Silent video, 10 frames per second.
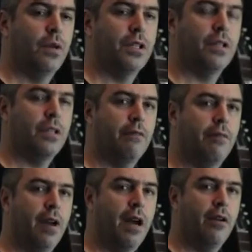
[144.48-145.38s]
which is
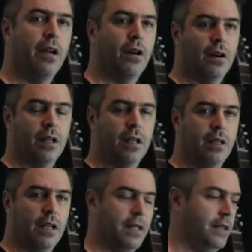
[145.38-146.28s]
very early
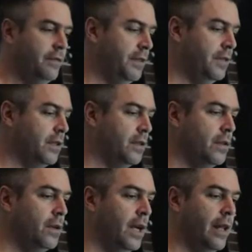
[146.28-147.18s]

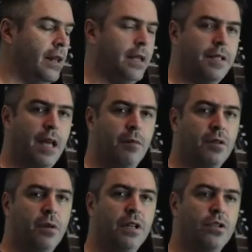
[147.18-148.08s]
1952. They say
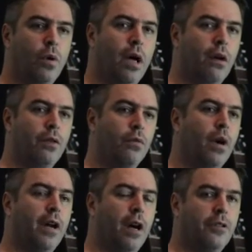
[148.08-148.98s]
between 12 and
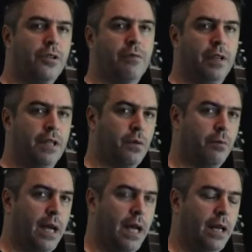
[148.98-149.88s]
100 of these were
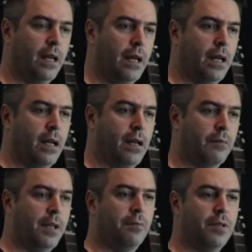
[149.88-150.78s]
made.
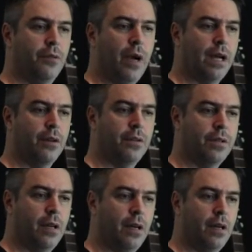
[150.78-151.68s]
Gibson
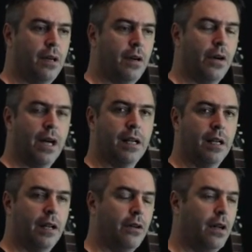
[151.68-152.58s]
records are not
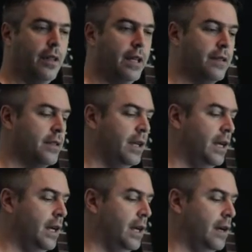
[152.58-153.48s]
clear on this,
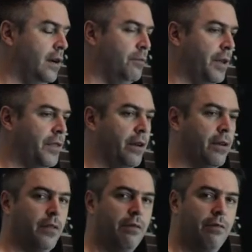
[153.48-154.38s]
but they
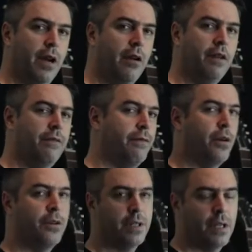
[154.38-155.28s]
are the very
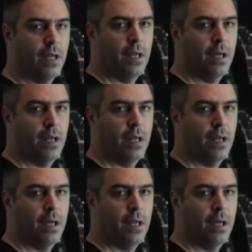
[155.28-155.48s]
first